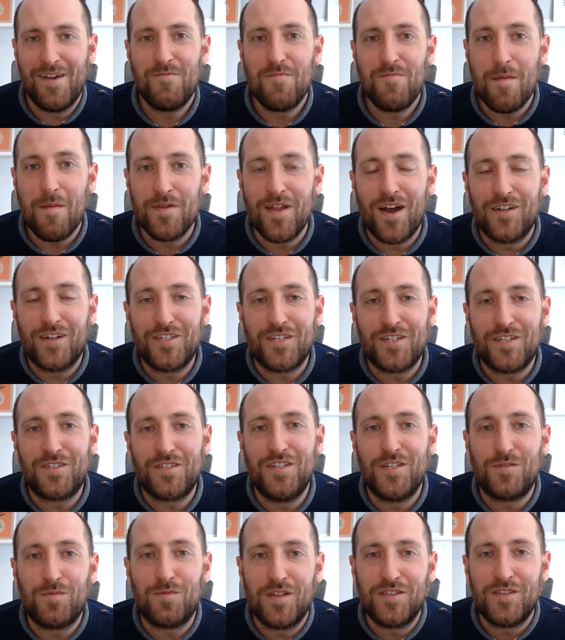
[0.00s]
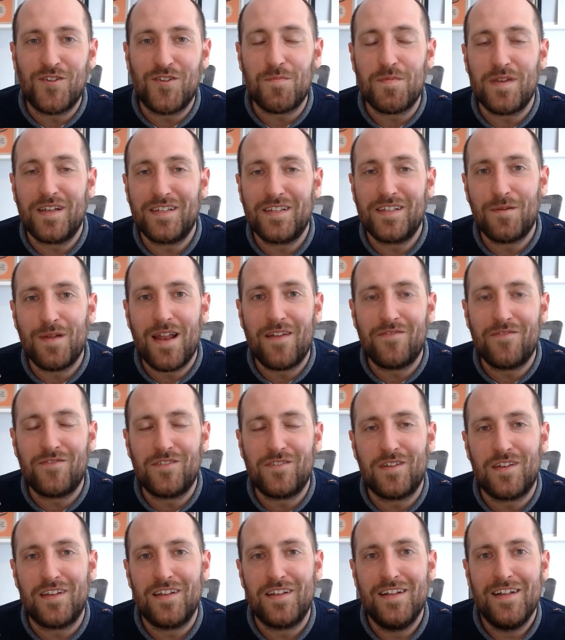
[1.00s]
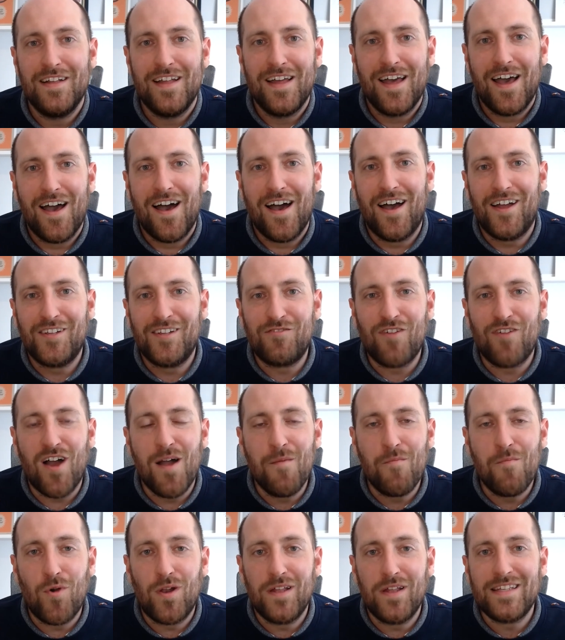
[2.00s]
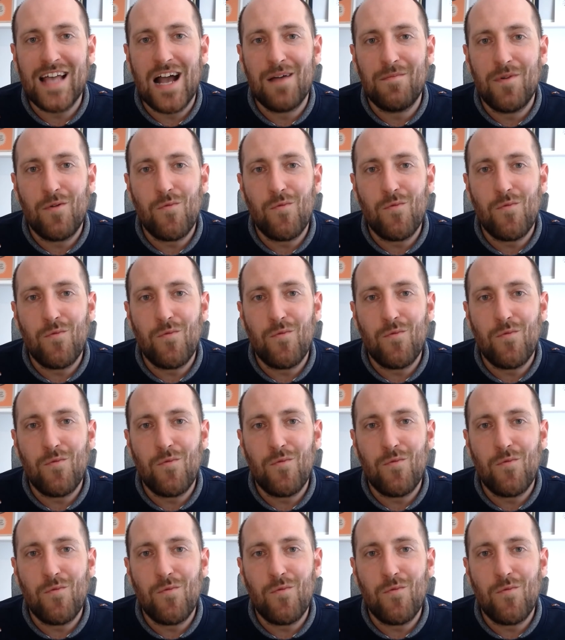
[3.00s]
webinar just on this one topic, so we'll have to try and boil it down.